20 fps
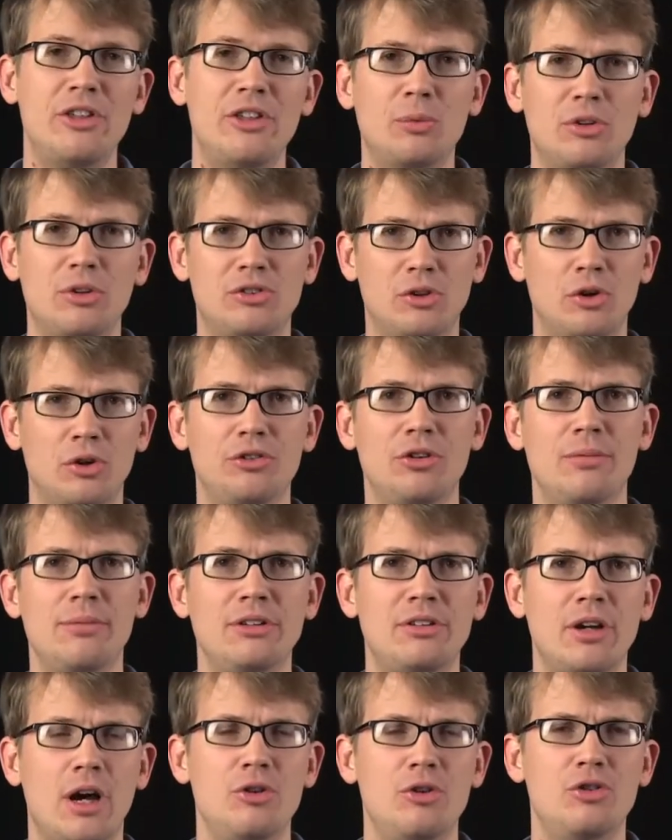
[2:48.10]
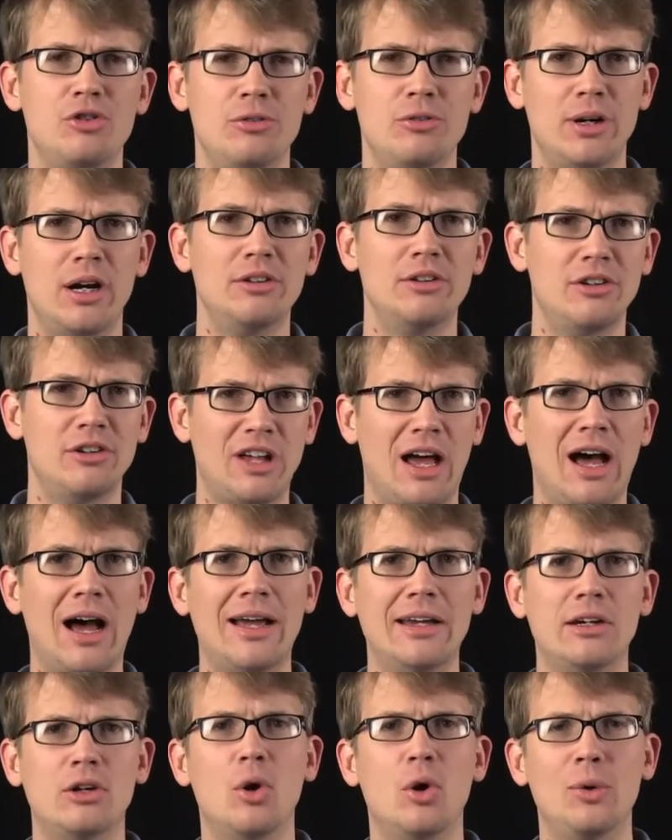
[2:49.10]
that results from these hydrogen bonds is a
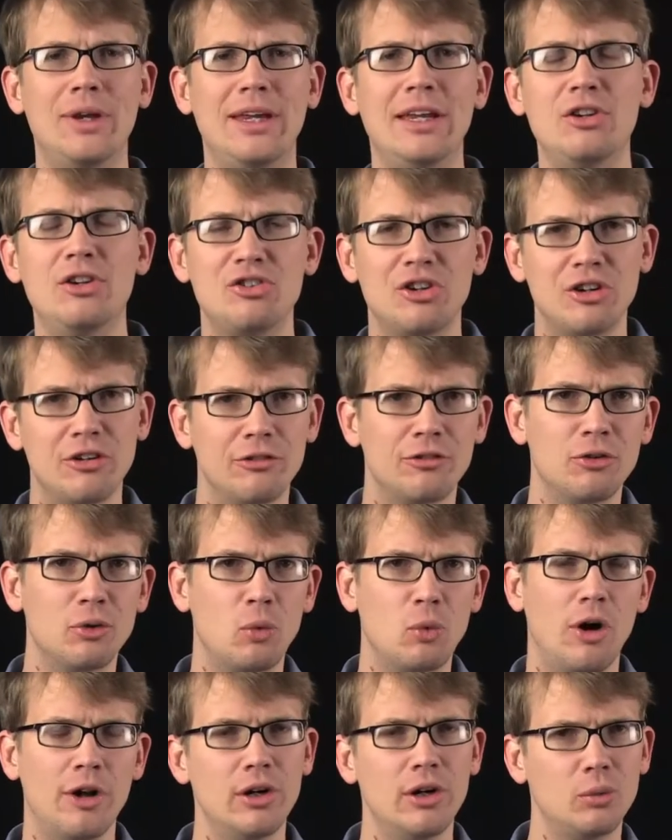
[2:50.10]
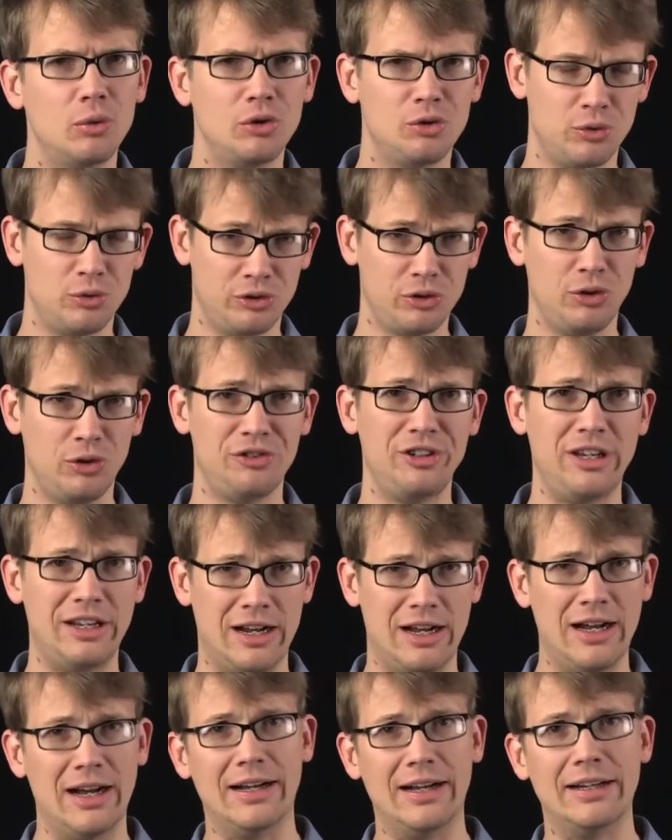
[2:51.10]
high cohesion for water, which results in
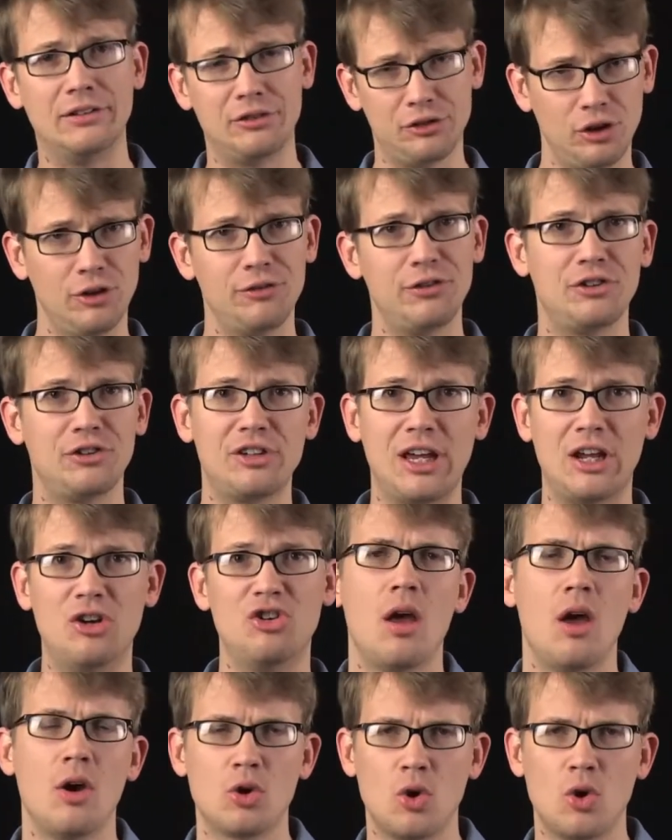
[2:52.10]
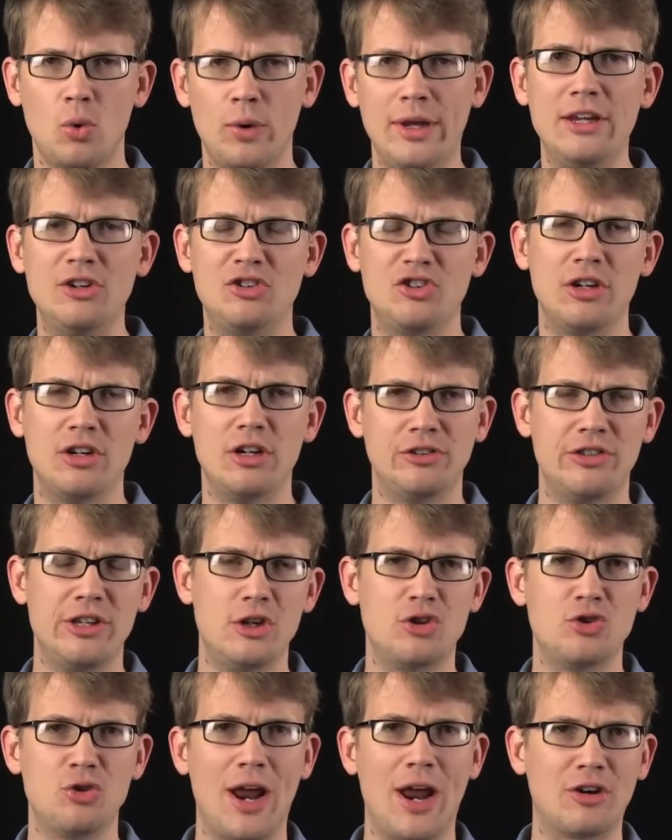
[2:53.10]
high surface tension. Cohesion is the
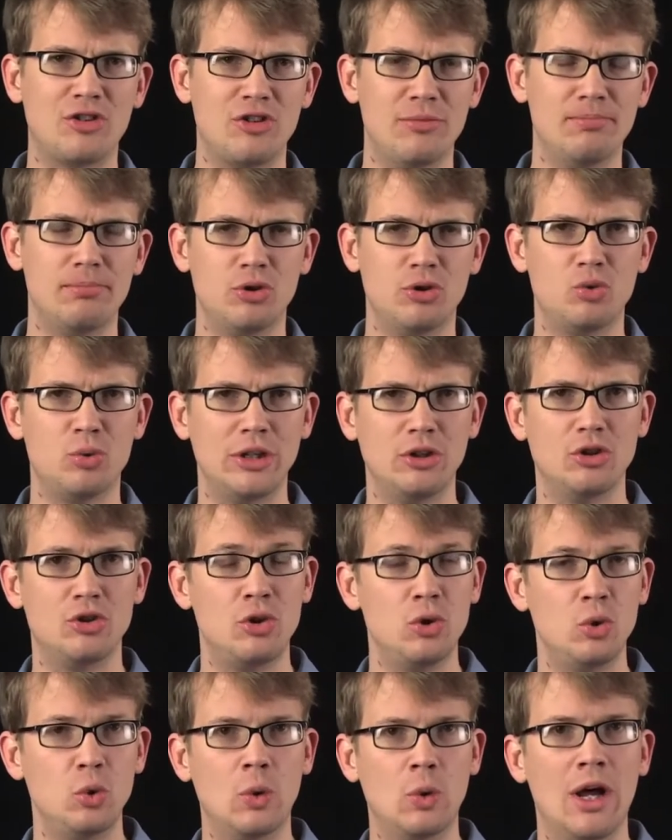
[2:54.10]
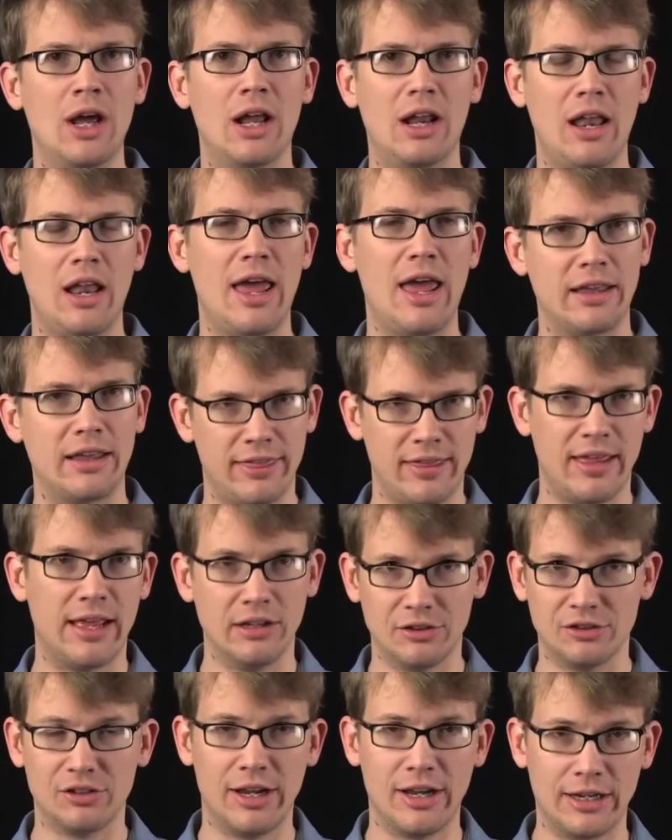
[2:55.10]
attraction between two like
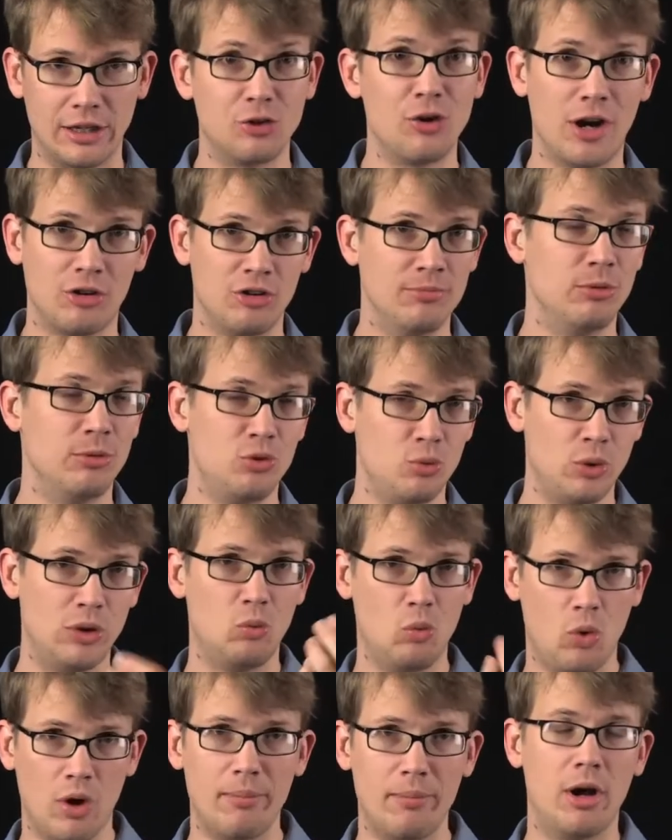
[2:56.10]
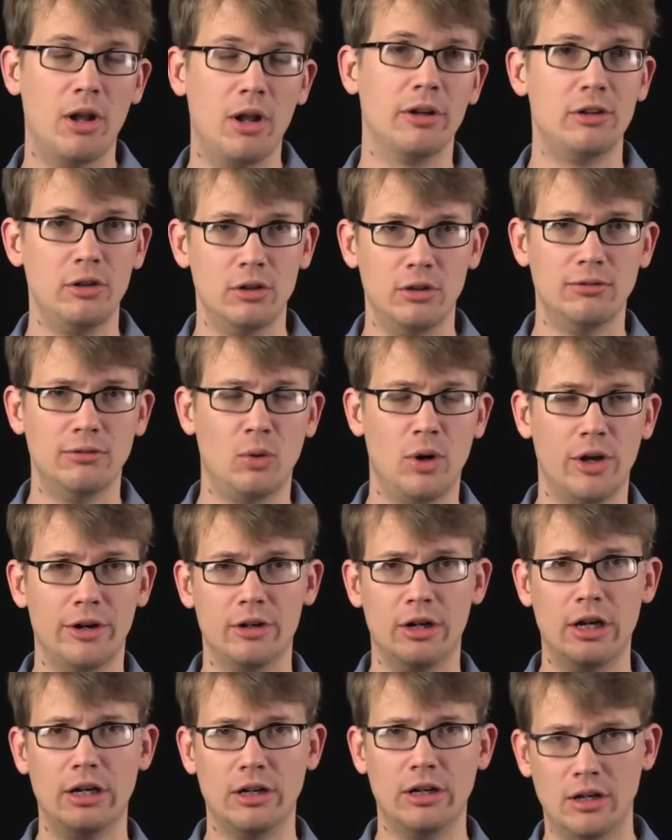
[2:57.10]
things, like attraction between one molecule of
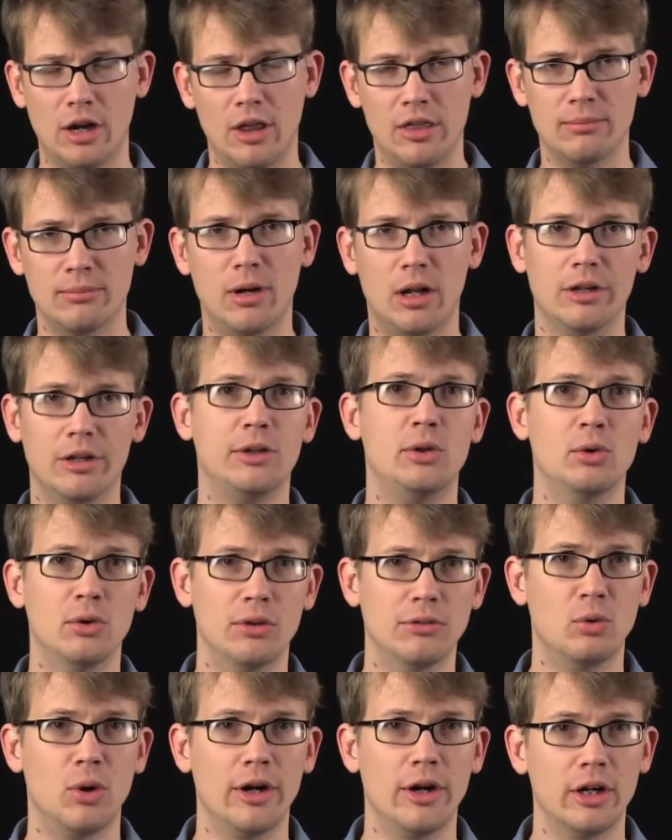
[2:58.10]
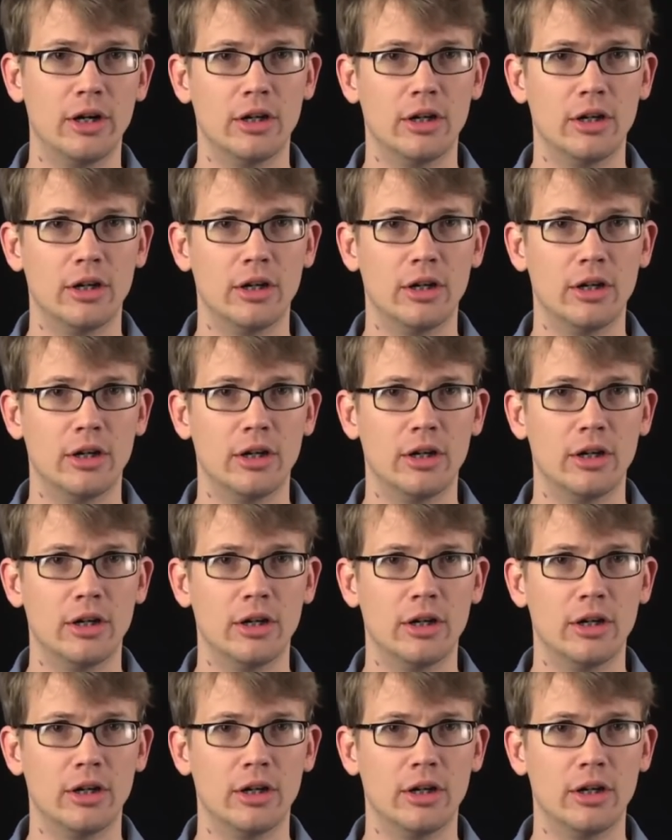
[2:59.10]
water and another molecule of water.